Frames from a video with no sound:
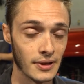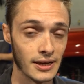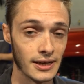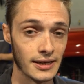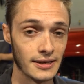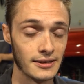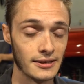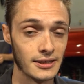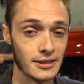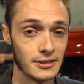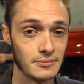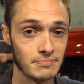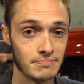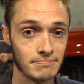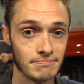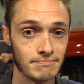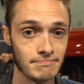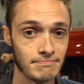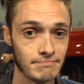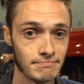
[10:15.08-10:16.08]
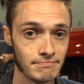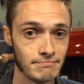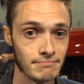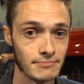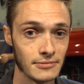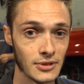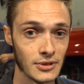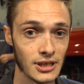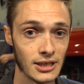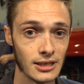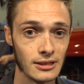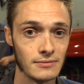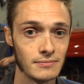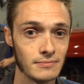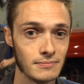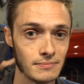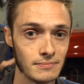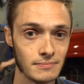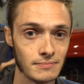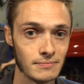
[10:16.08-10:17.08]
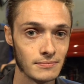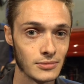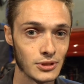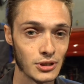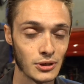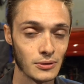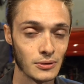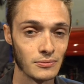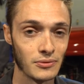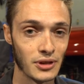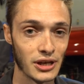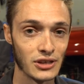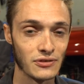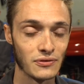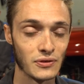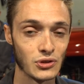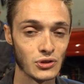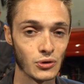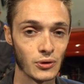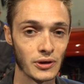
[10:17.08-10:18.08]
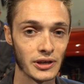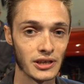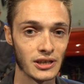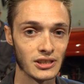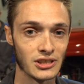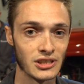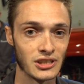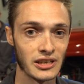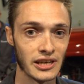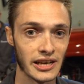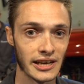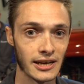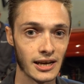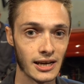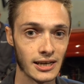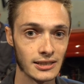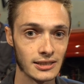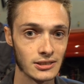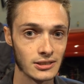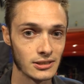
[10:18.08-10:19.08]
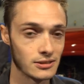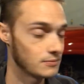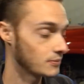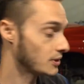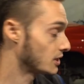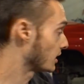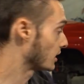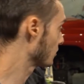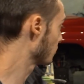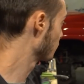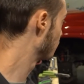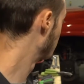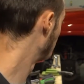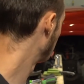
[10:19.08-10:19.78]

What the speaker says: And yeah, so thanks for joining us today, guys. We got the